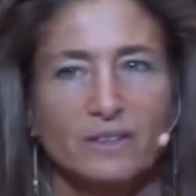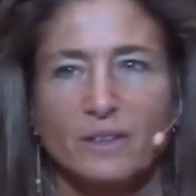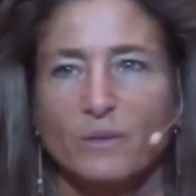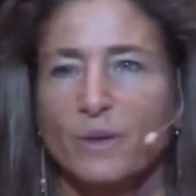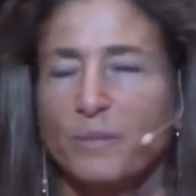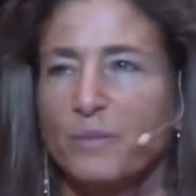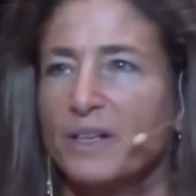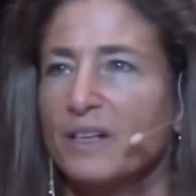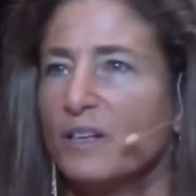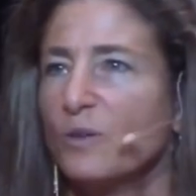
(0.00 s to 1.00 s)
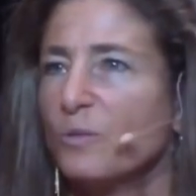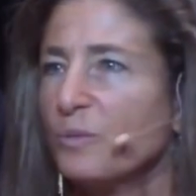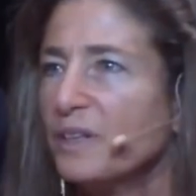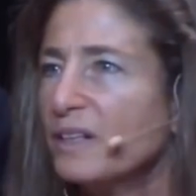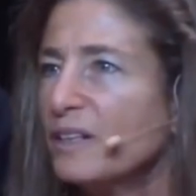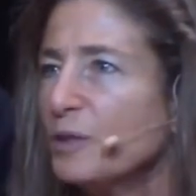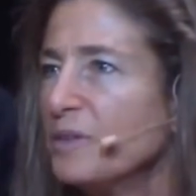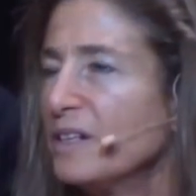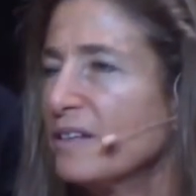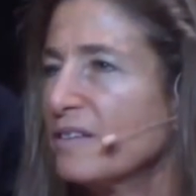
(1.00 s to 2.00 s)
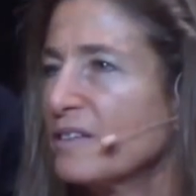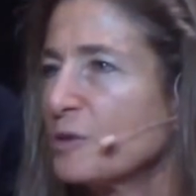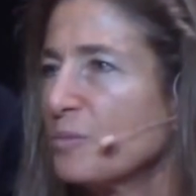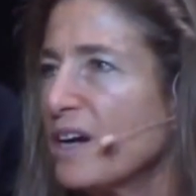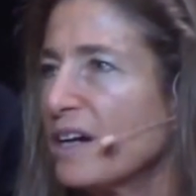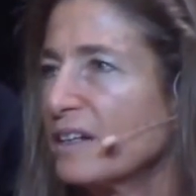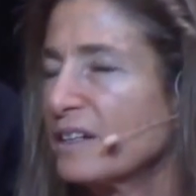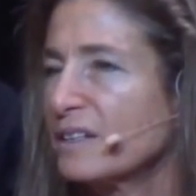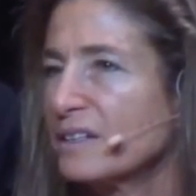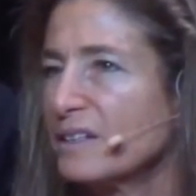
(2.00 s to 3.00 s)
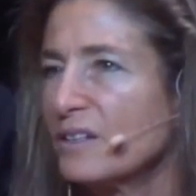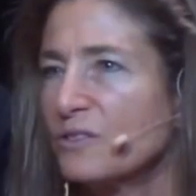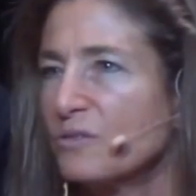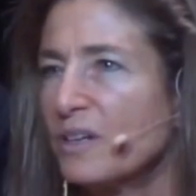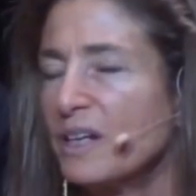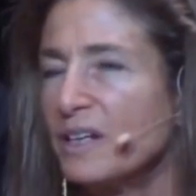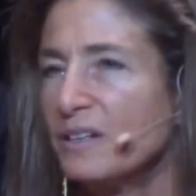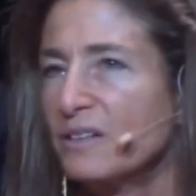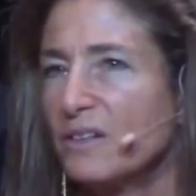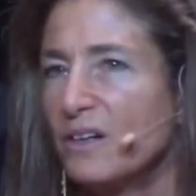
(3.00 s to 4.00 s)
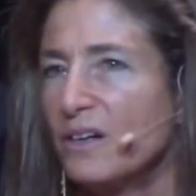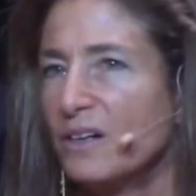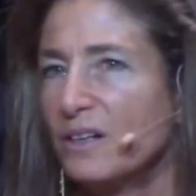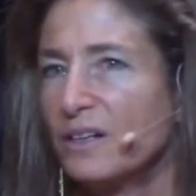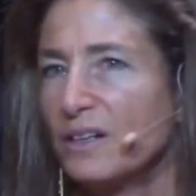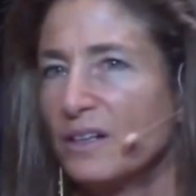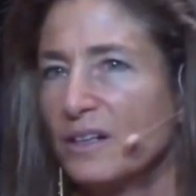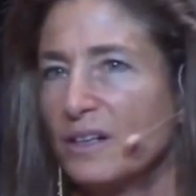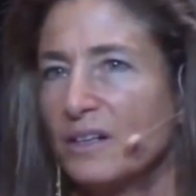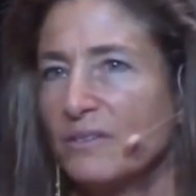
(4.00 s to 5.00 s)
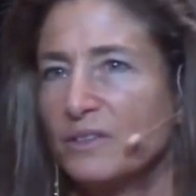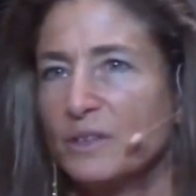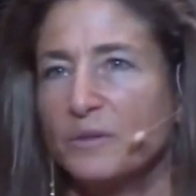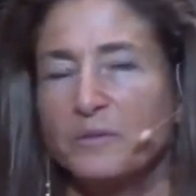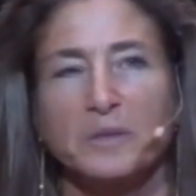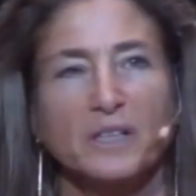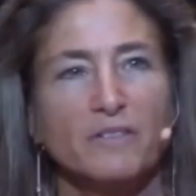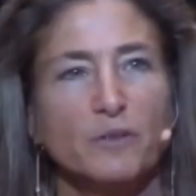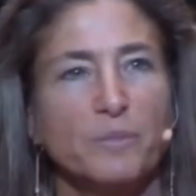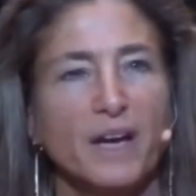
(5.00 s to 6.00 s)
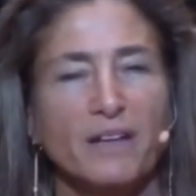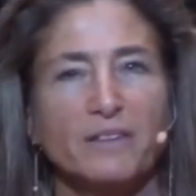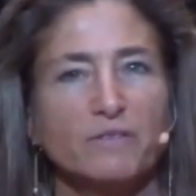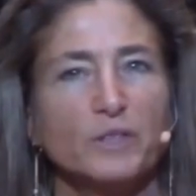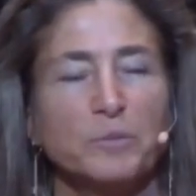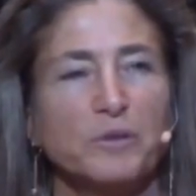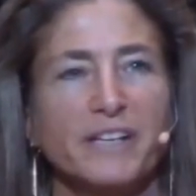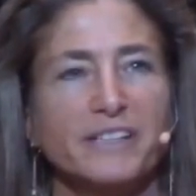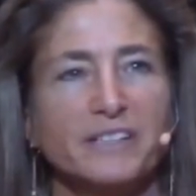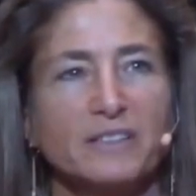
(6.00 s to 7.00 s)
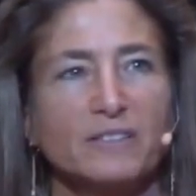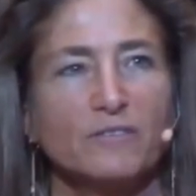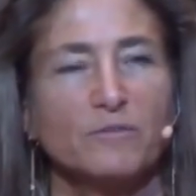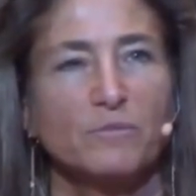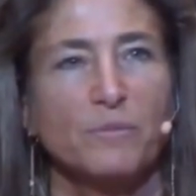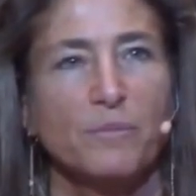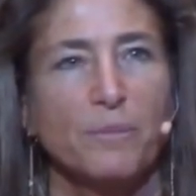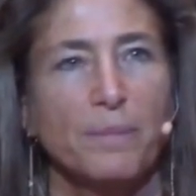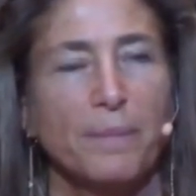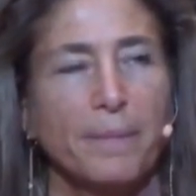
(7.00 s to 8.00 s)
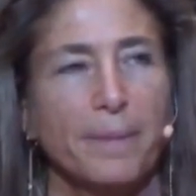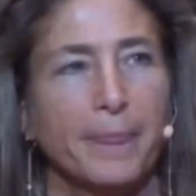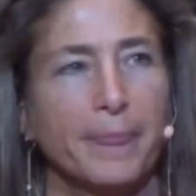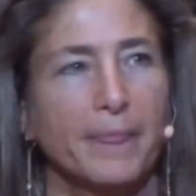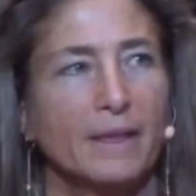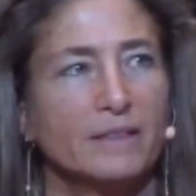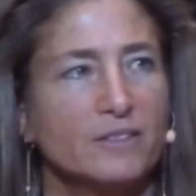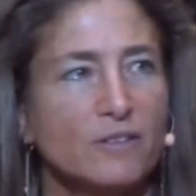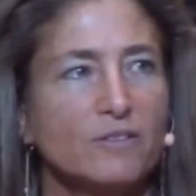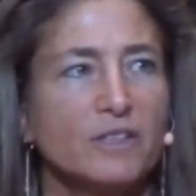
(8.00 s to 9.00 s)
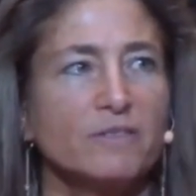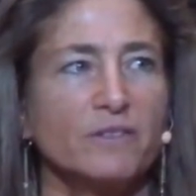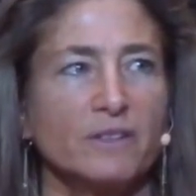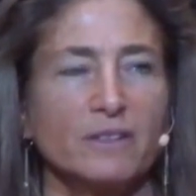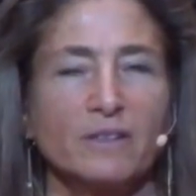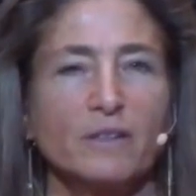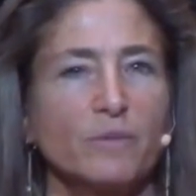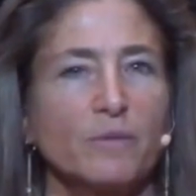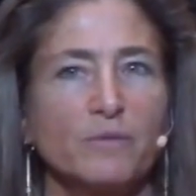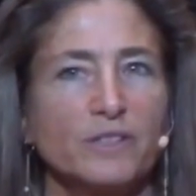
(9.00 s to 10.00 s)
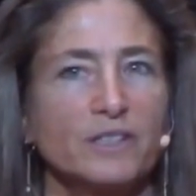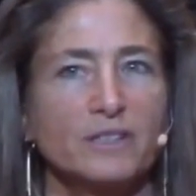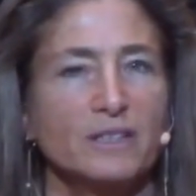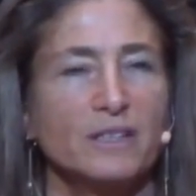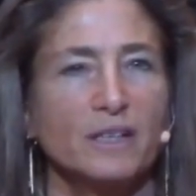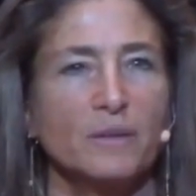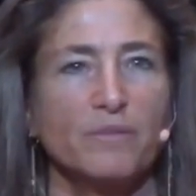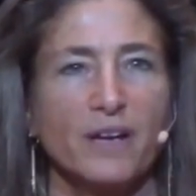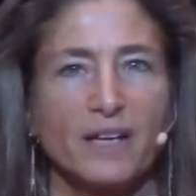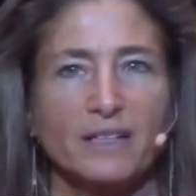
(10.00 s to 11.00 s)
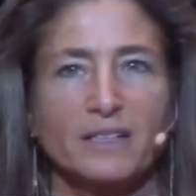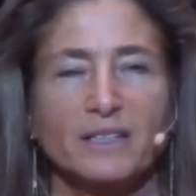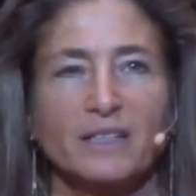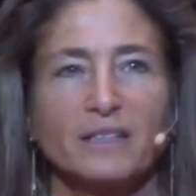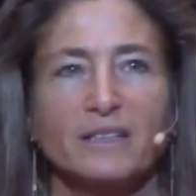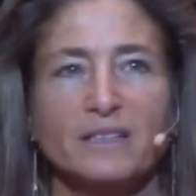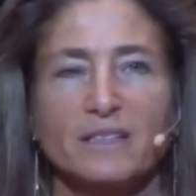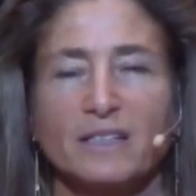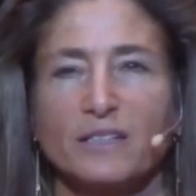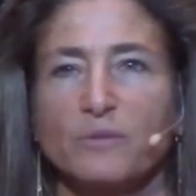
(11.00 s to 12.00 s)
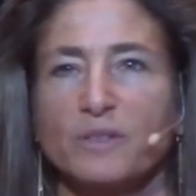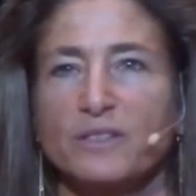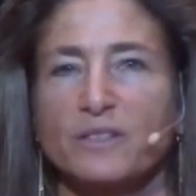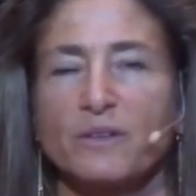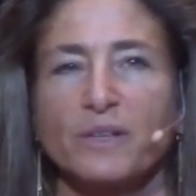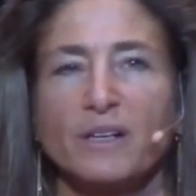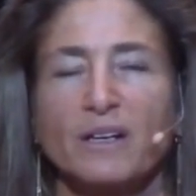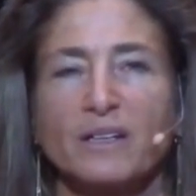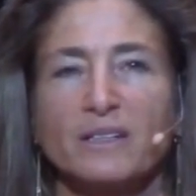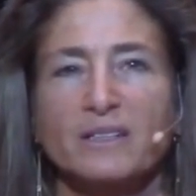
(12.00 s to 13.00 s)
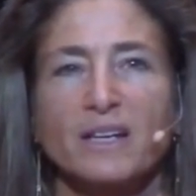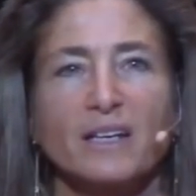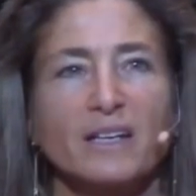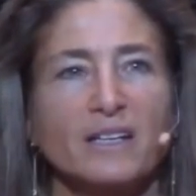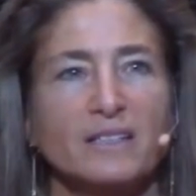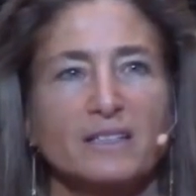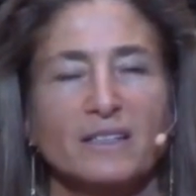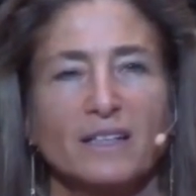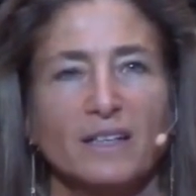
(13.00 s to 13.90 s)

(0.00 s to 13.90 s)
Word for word: That when we really begin this practice, it goes right to the heart of a, liber- of a path of liberation. It's no different than when we're just sitting and practicing and listening to what's going on inside us.